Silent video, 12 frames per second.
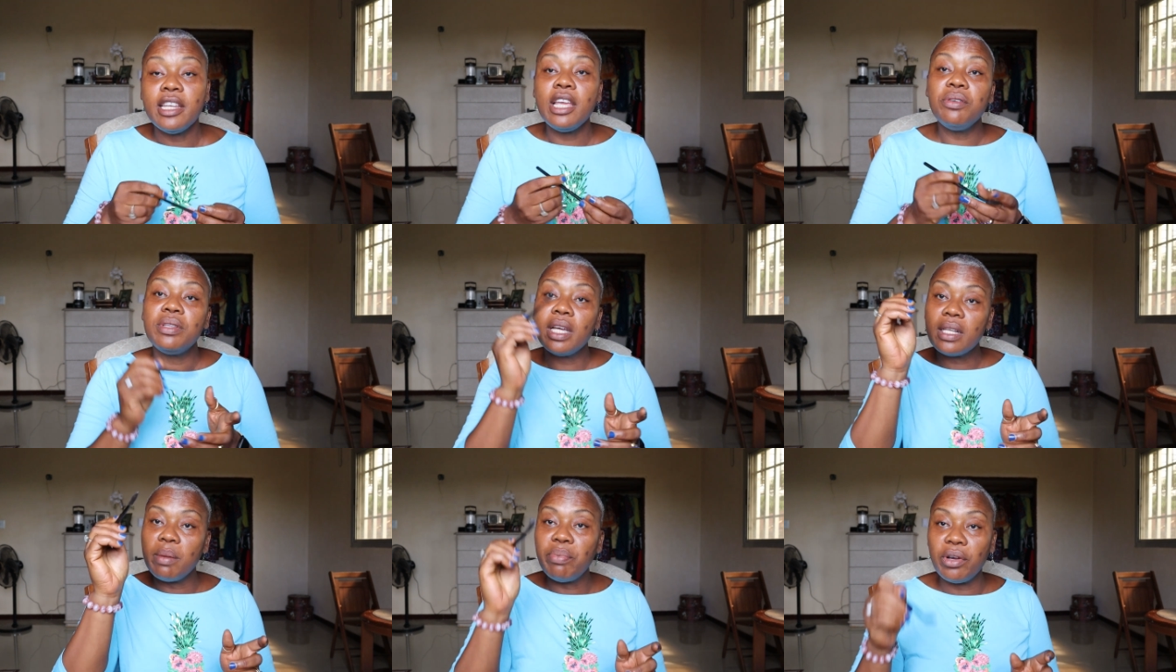Then you
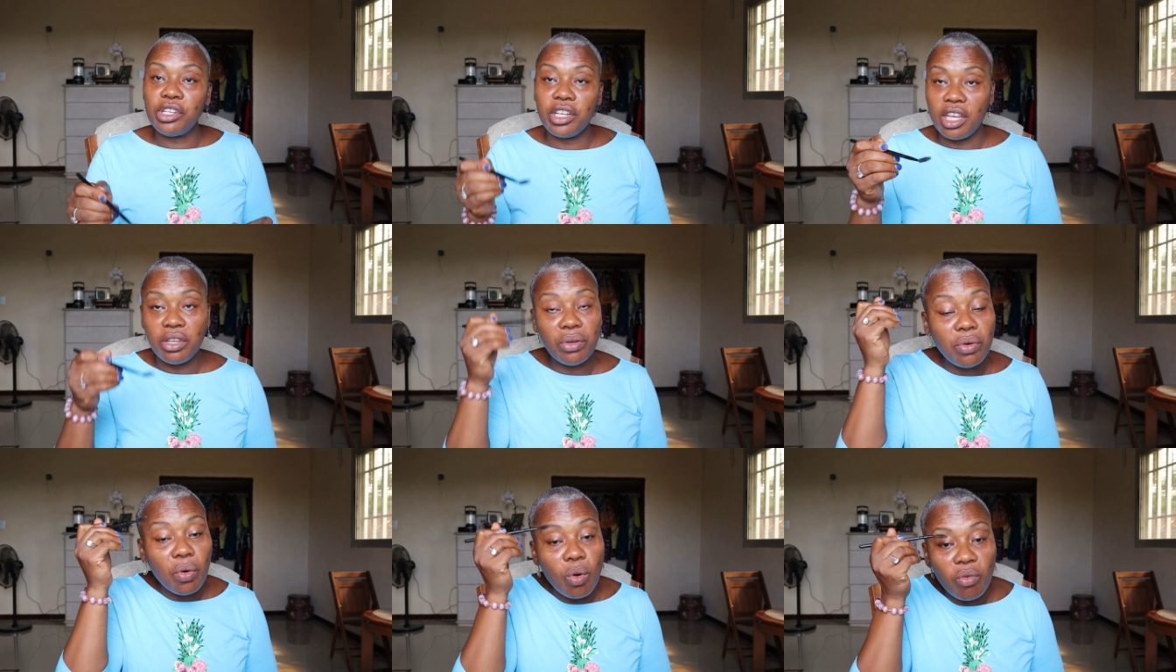take the brush again,
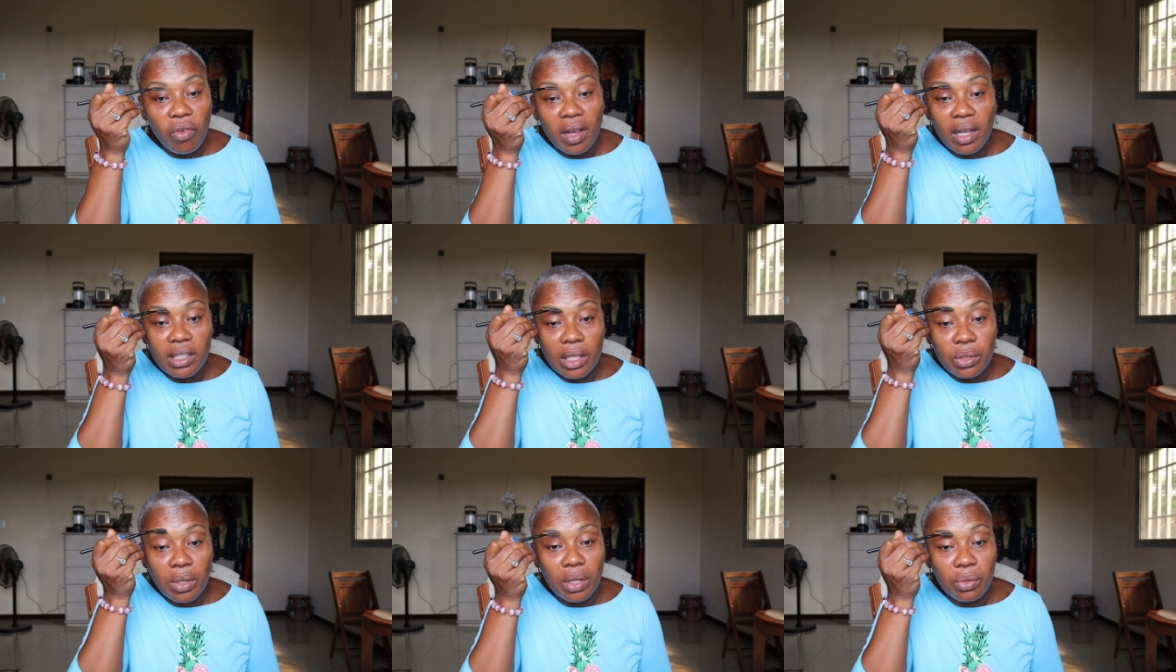you go over it
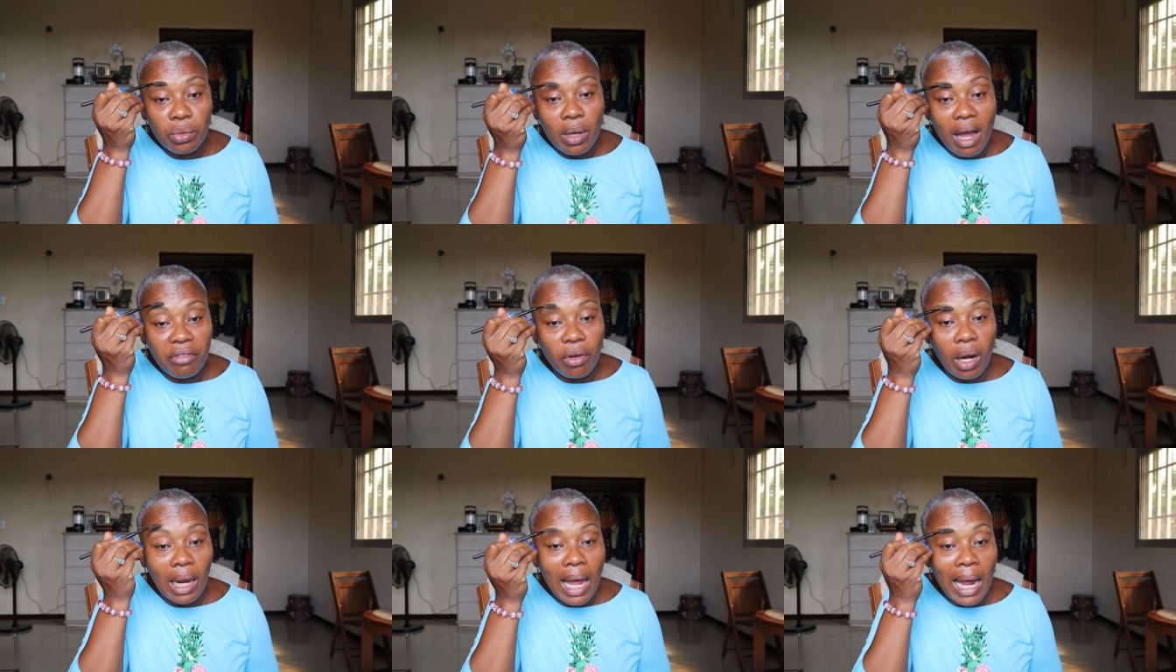just so you don't have a
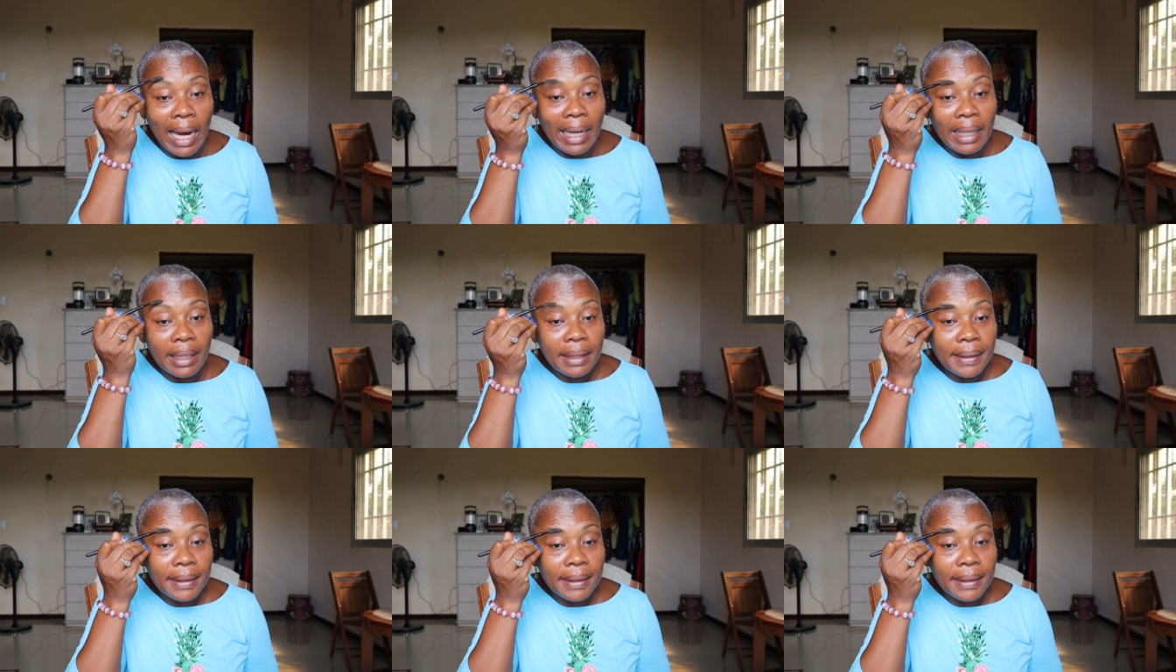line.